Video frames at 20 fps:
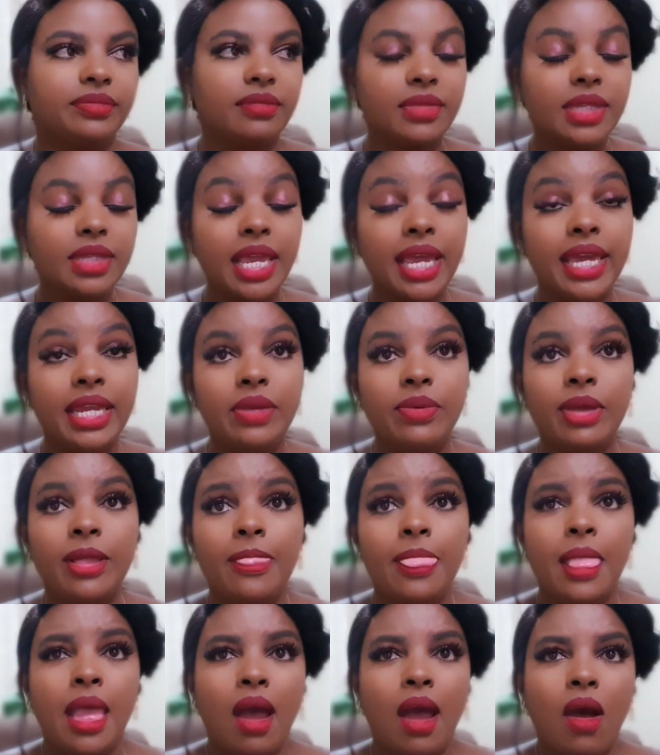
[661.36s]

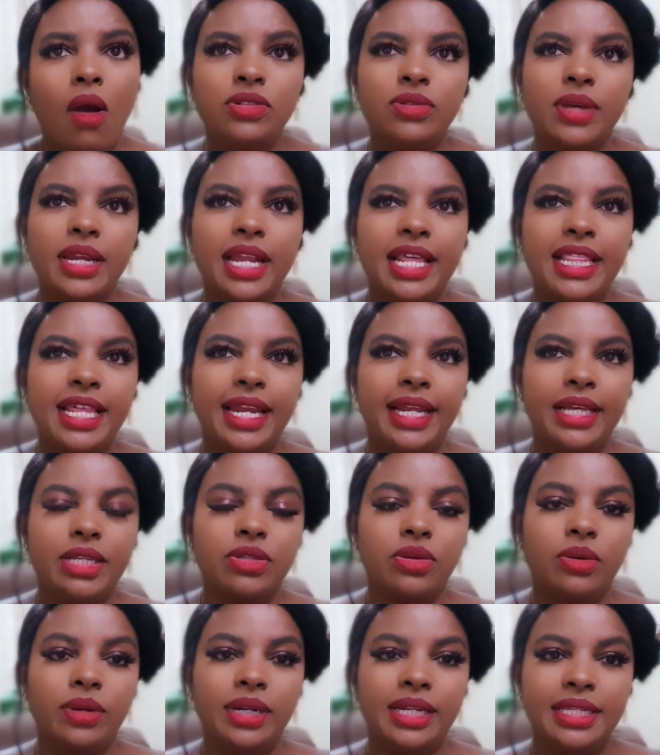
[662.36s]
Anyway, also another
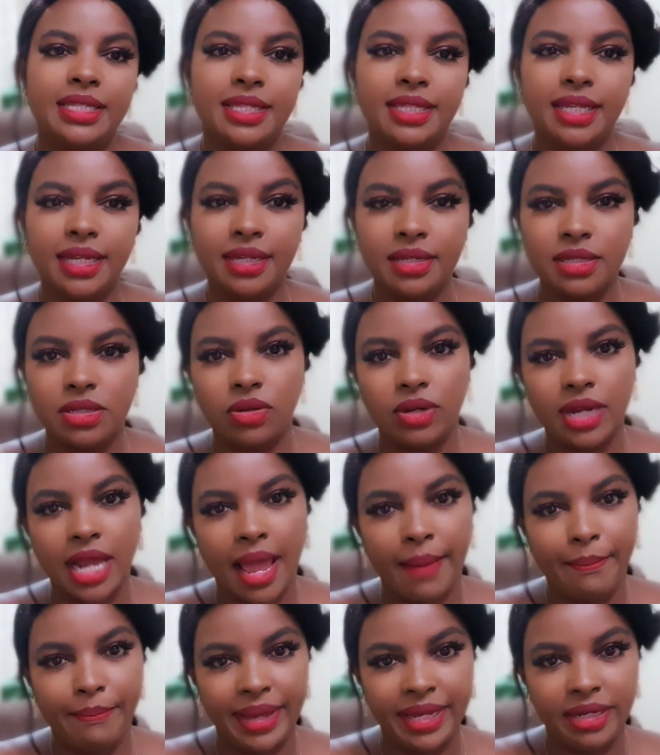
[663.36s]
lesson is things don't
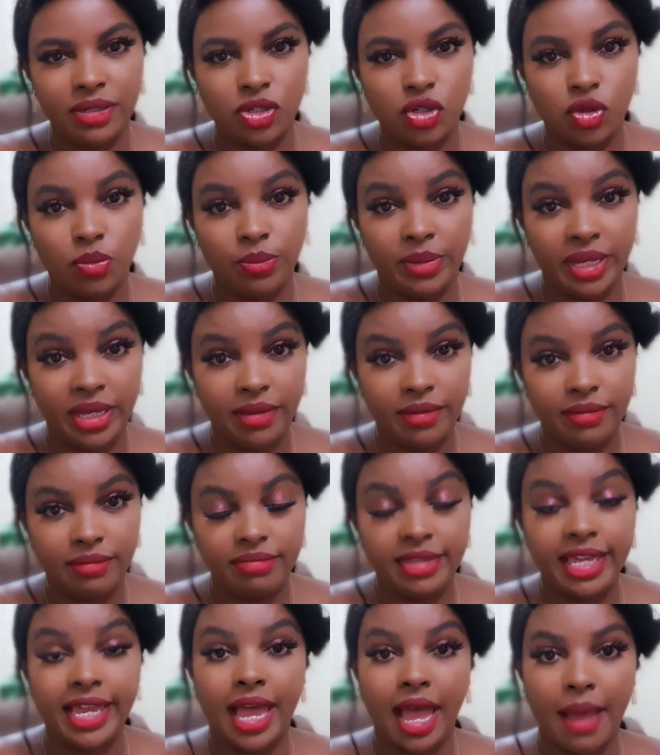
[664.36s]
happen to me,
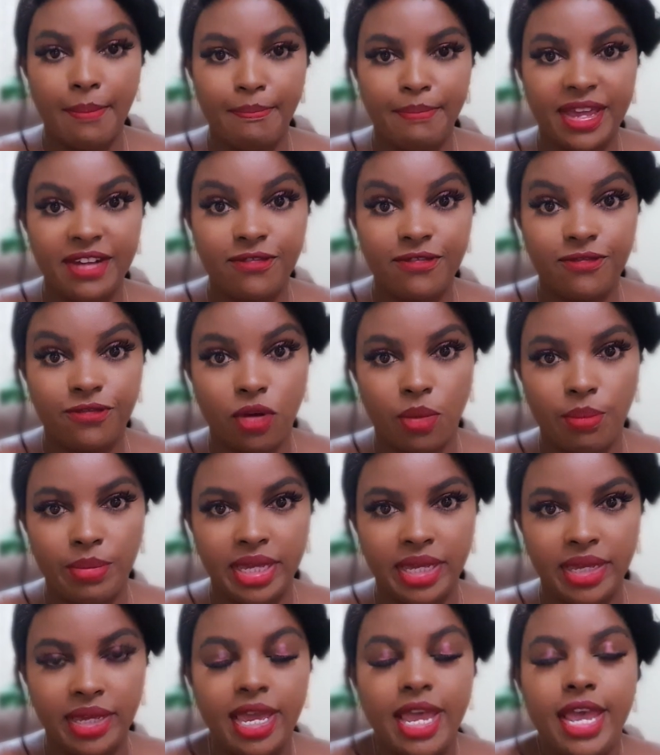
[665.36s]
they happen for
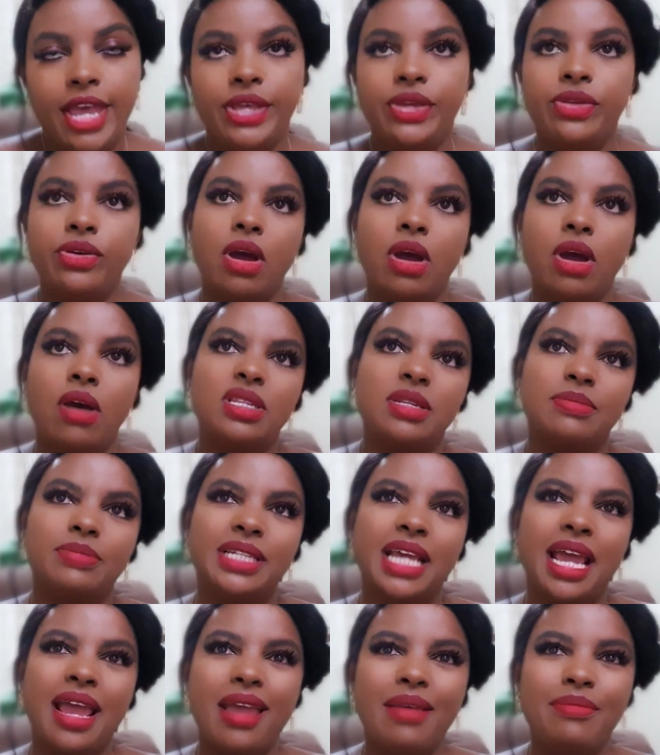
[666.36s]
me. You know how
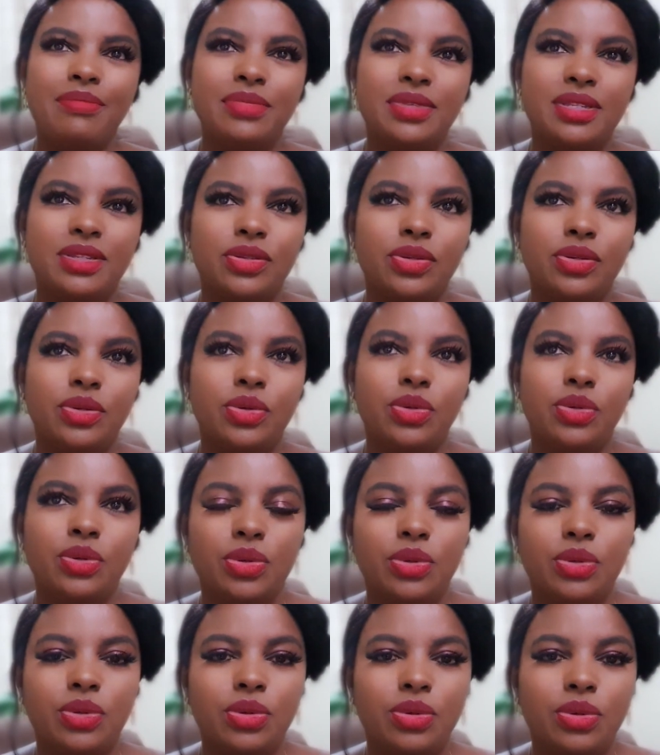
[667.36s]
sometimes
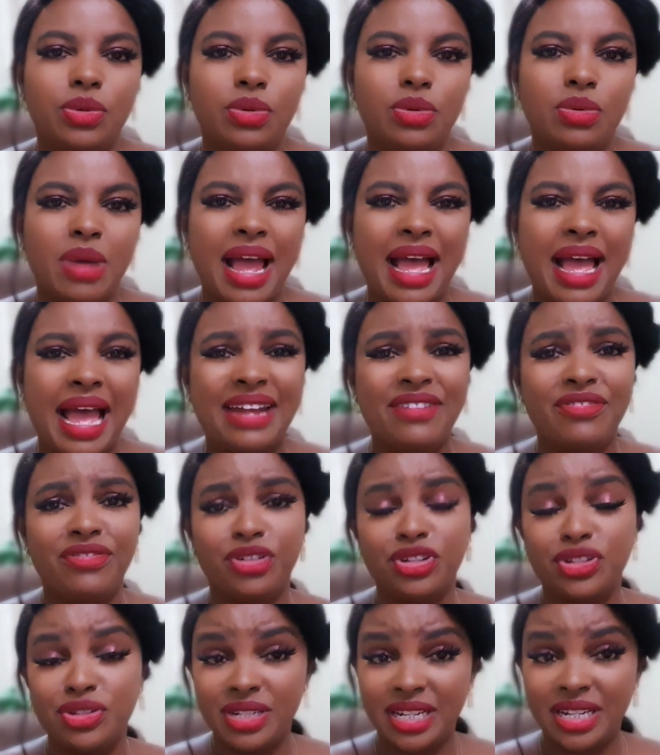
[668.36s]

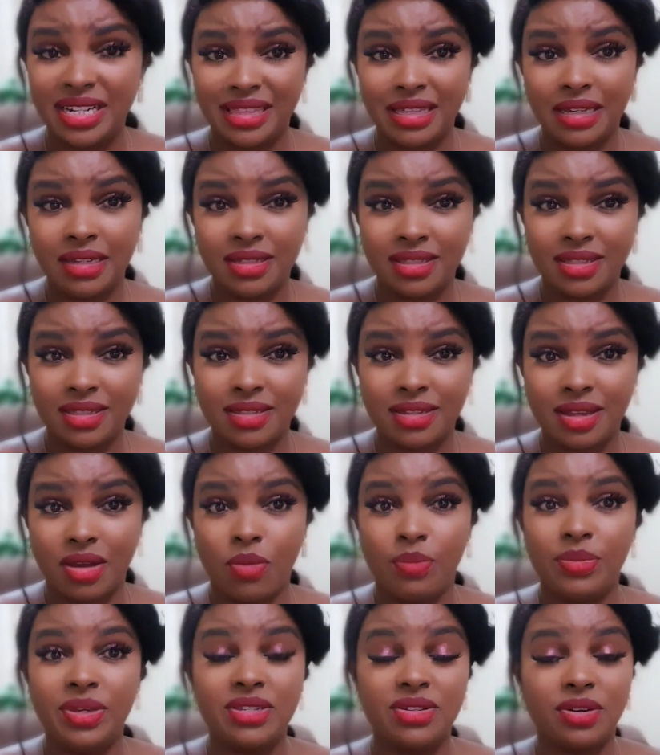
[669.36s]
unfortunate things or
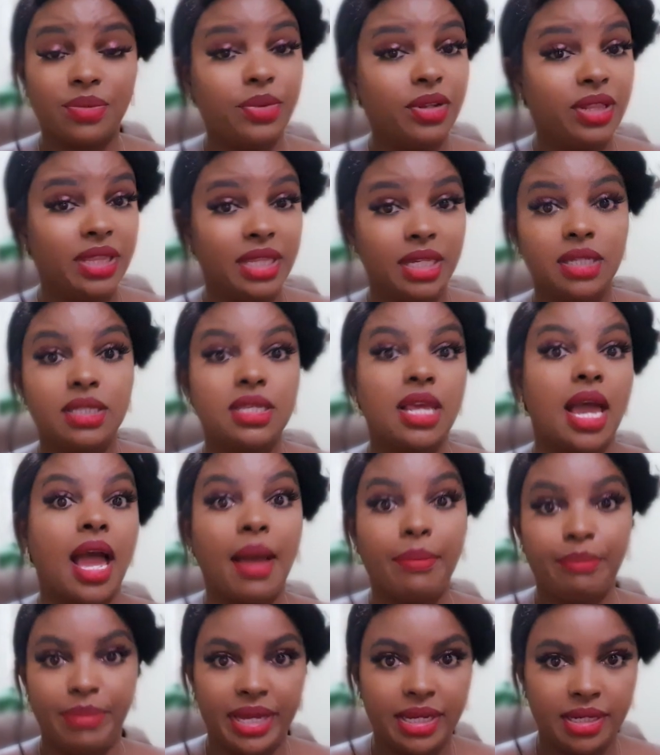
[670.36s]
miserable things
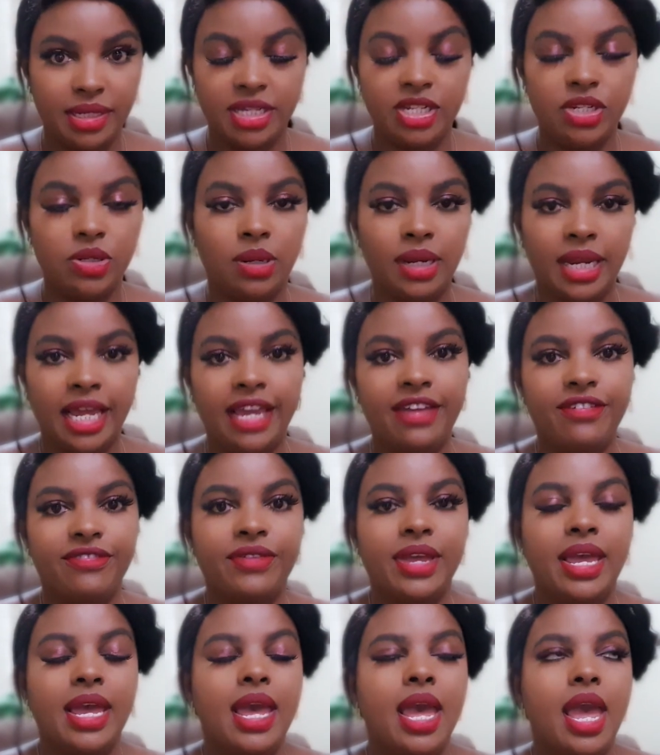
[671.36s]
happen in your life,
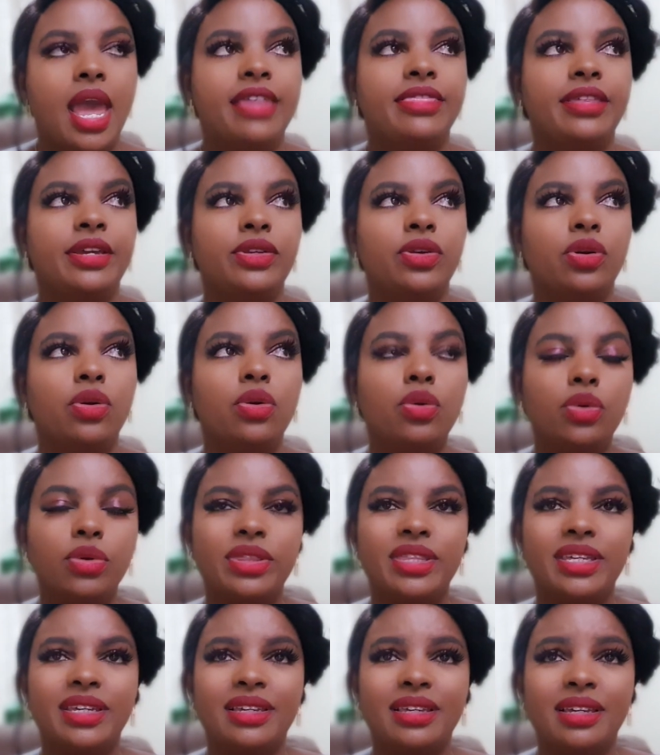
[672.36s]
and then you're hooked
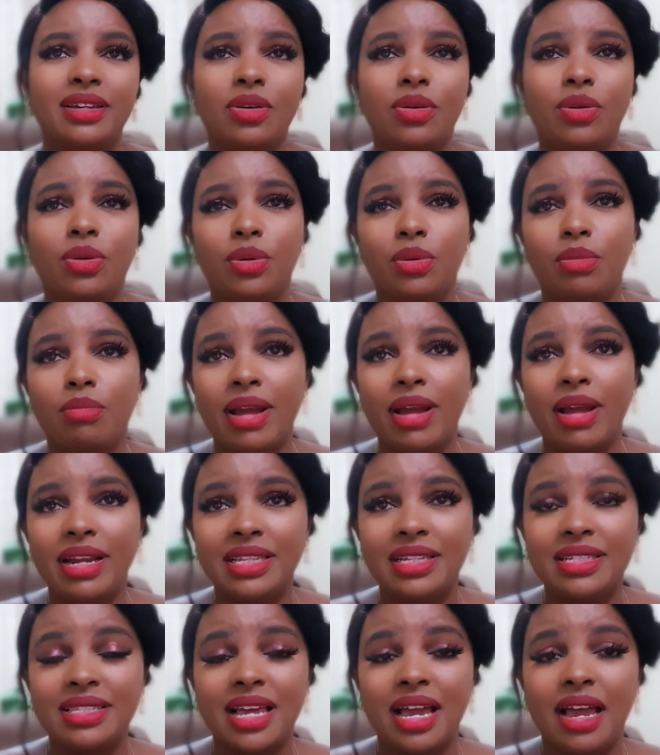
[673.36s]
thinking, oh, bad
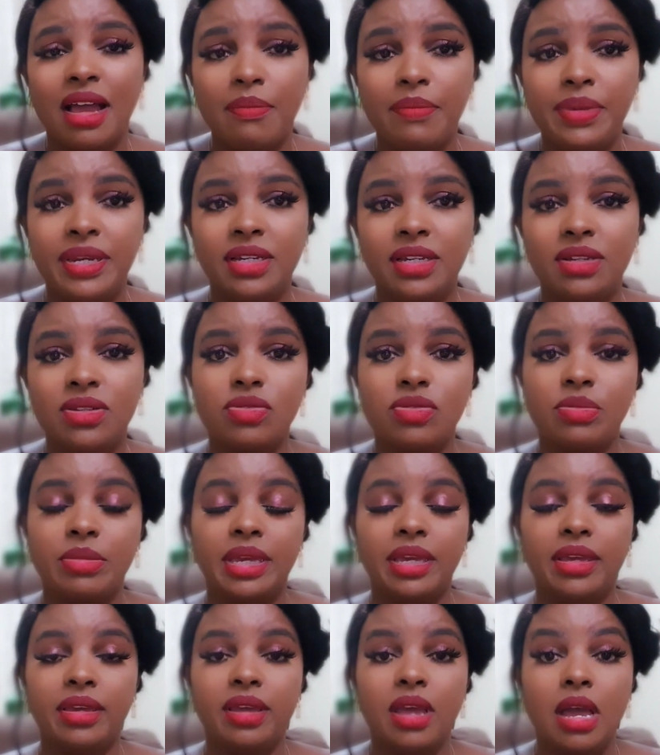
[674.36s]
things are happening to
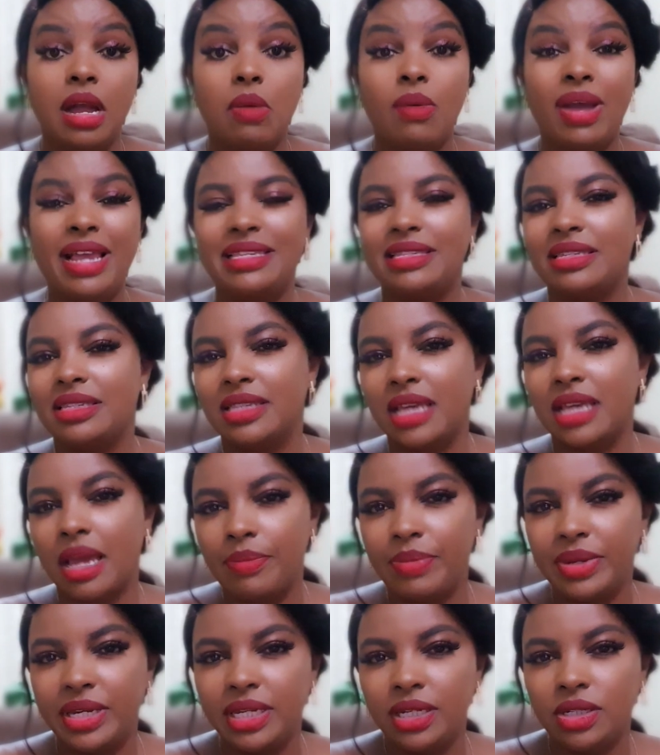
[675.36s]
me. Why is this
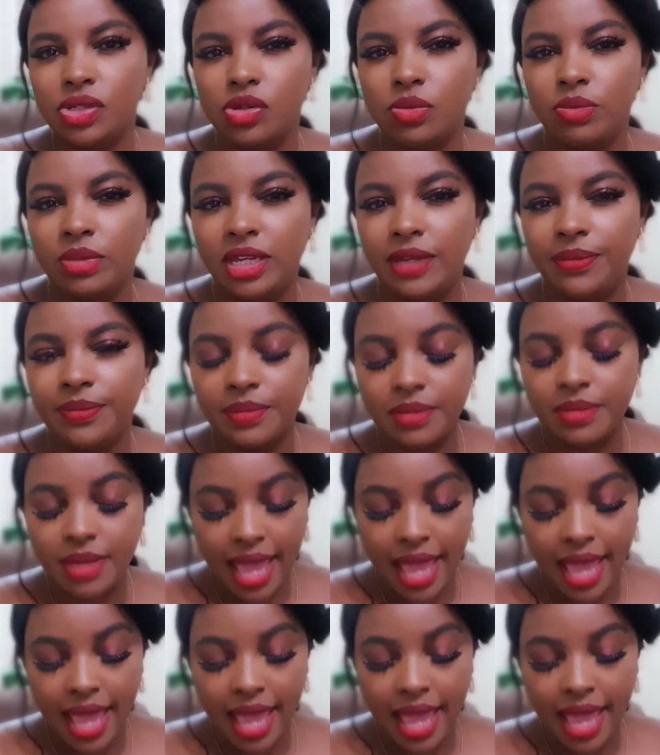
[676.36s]
happening to me?